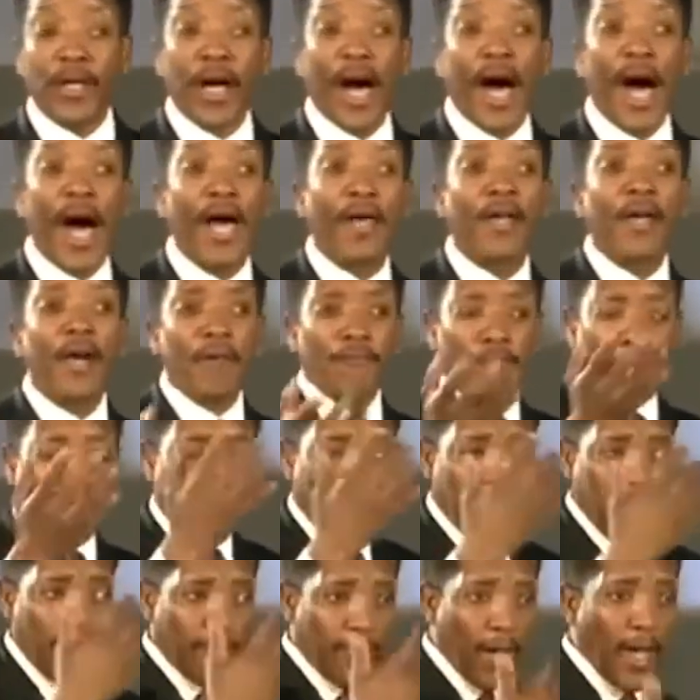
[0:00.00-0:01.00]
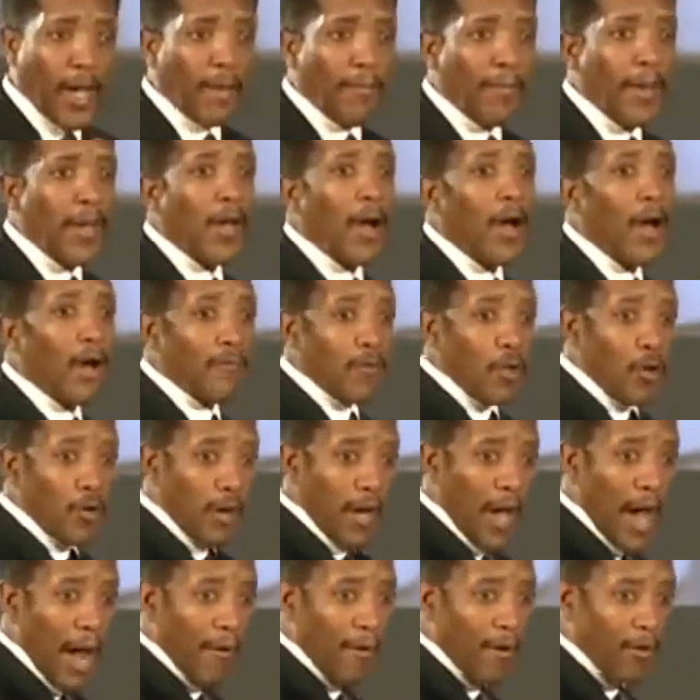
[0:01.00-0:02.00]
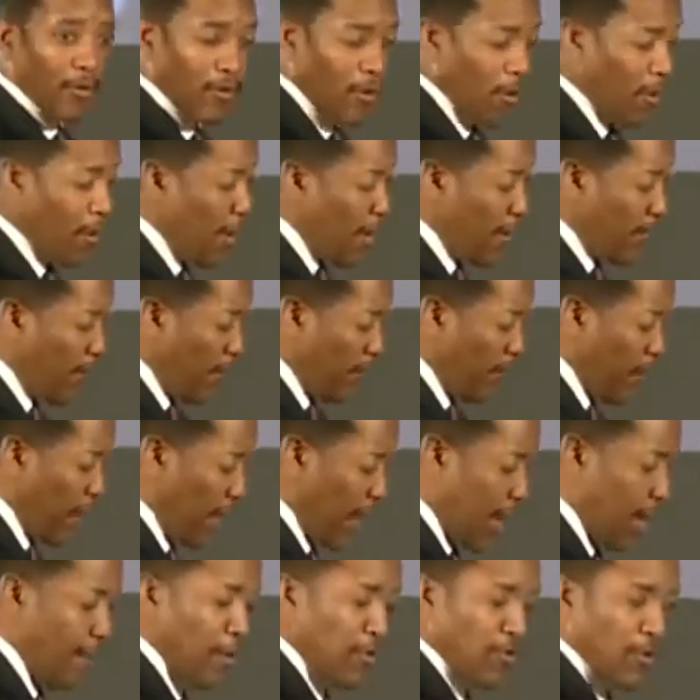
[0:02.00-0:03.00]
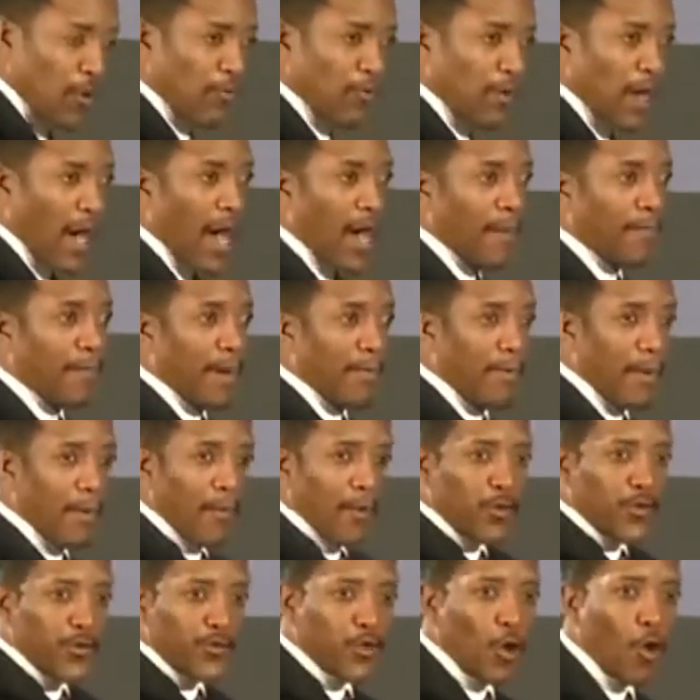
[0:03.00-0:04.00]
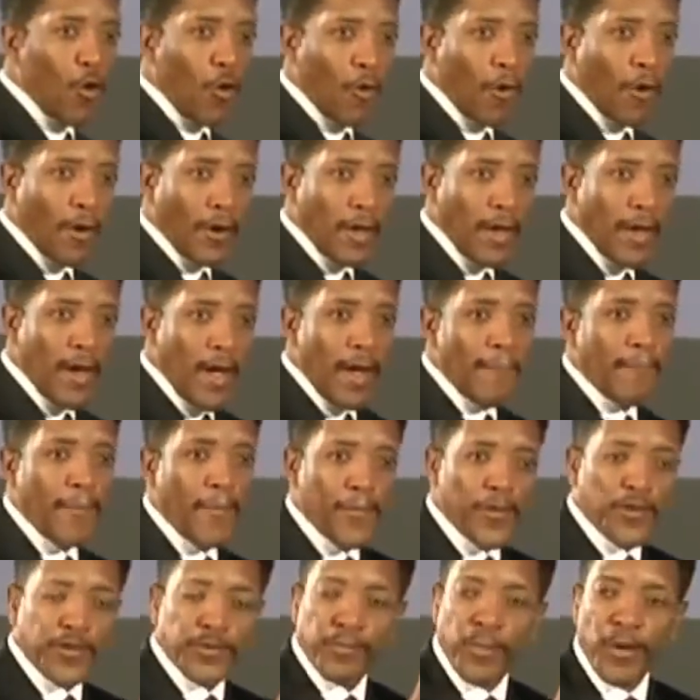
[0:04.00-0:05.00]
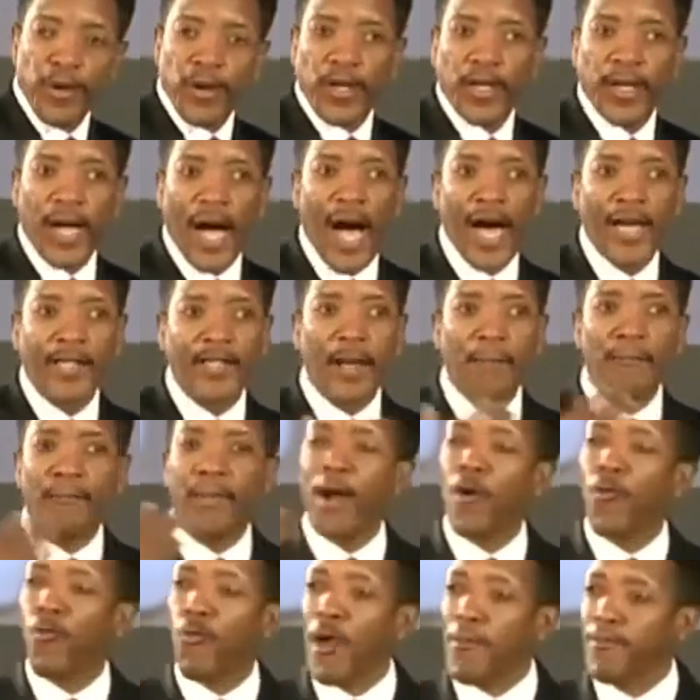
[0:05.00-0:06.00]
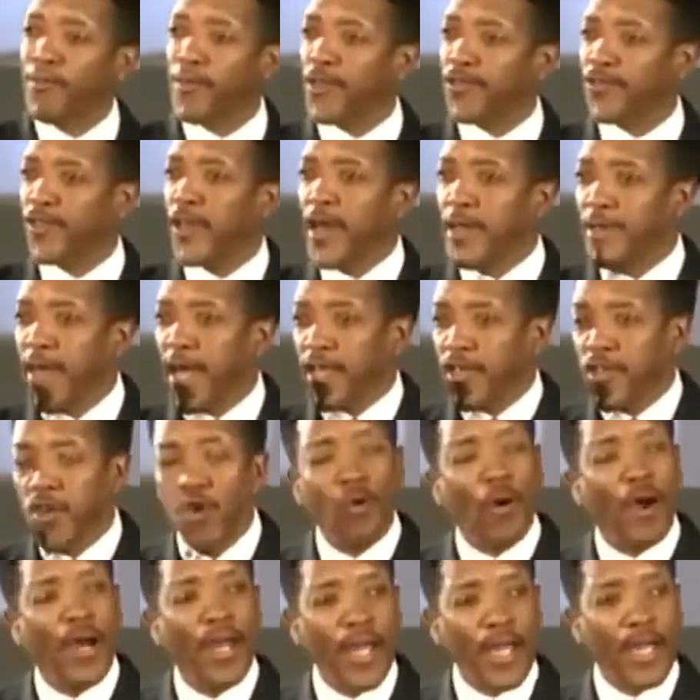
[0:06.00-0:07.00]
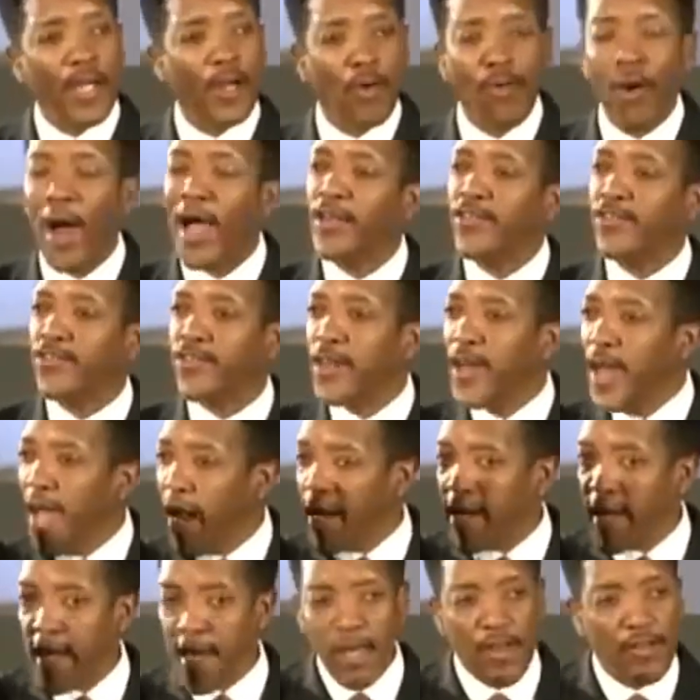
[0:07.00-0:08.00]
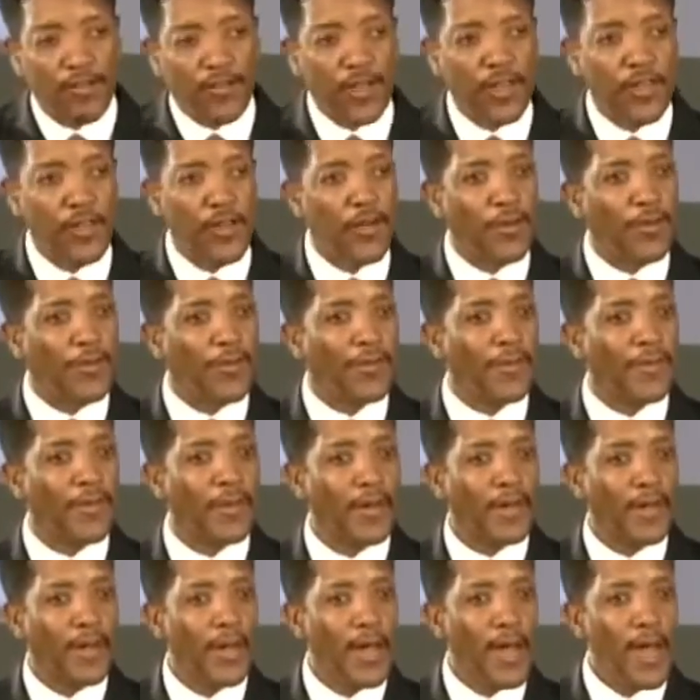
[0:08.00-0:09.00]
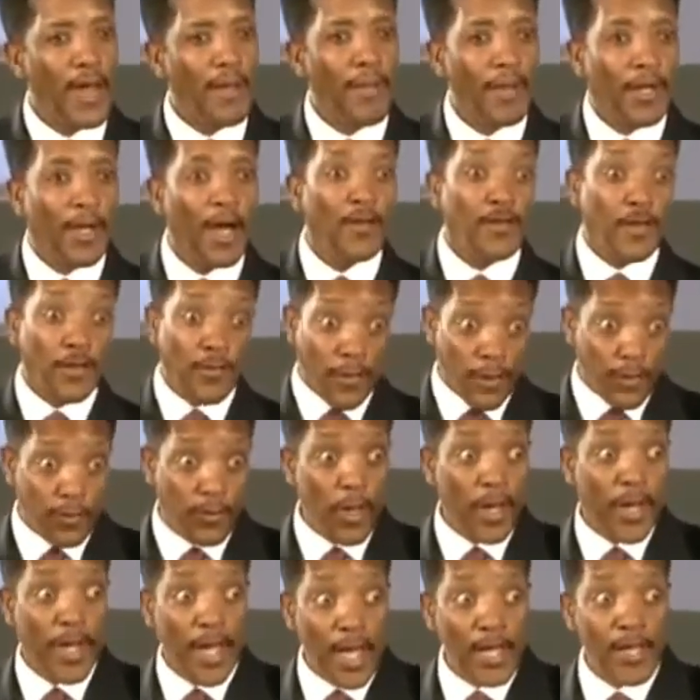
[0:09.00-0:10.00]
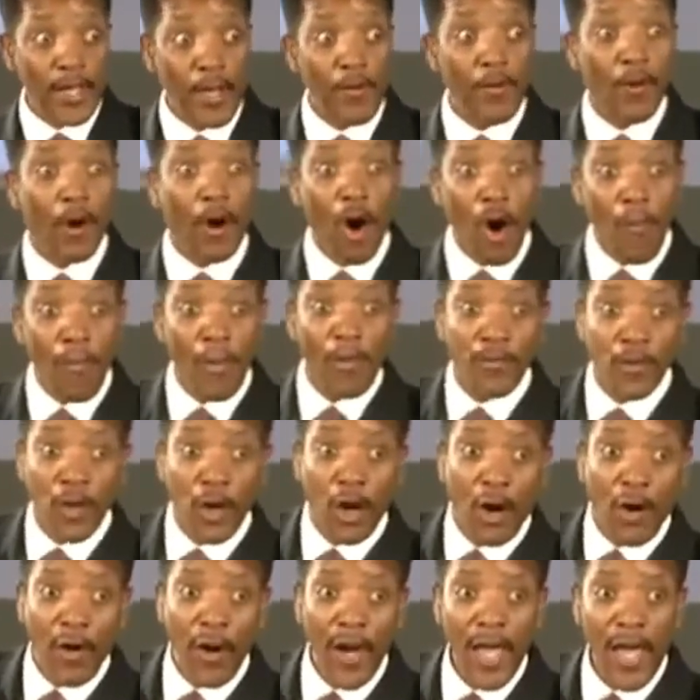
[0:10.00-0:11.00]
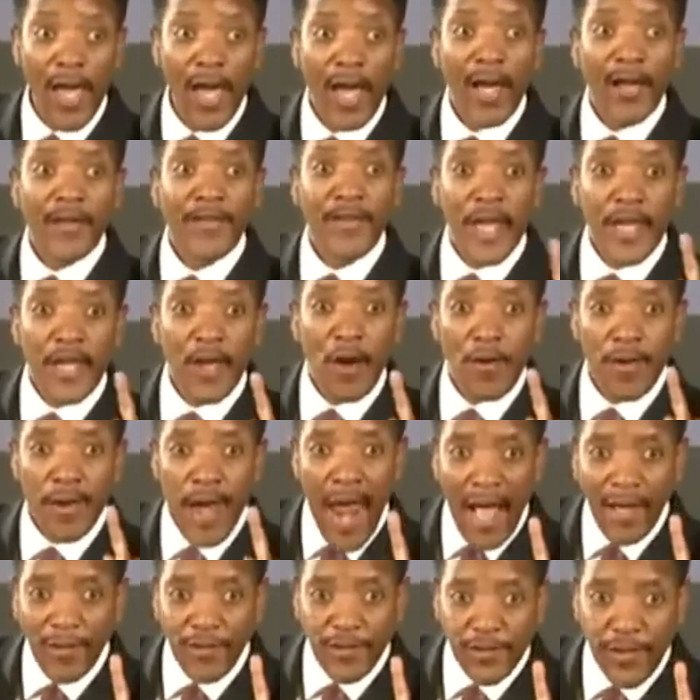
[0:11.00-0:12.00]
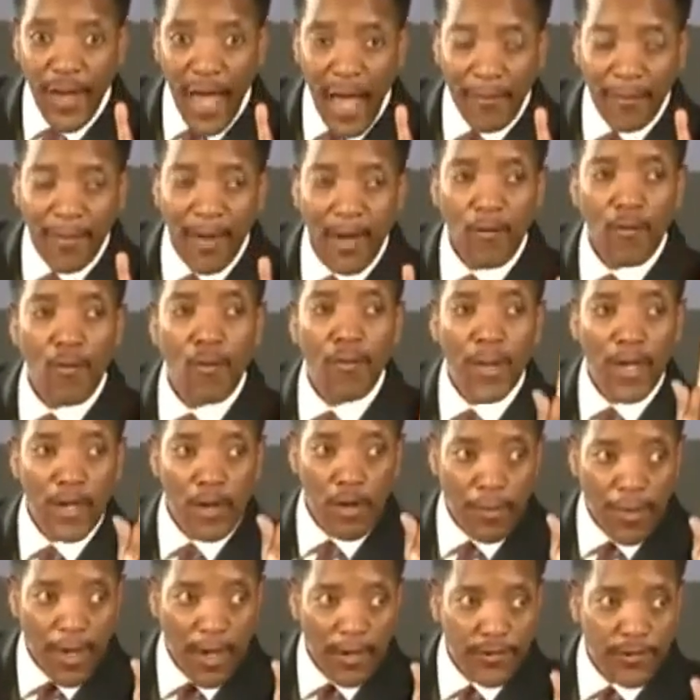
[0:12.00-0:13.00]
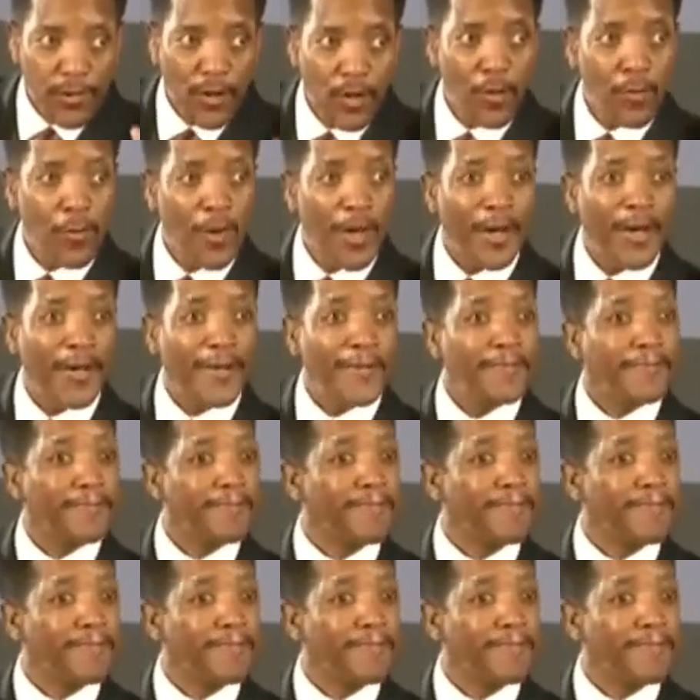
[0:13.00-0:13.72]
with God for the development of your character, that the image of God may be restored, and that the Spirit of God can bear witness that you are in Christ and He is in you. Because if He's really in you, the hope of glory, then your next step will be you be a soul winner.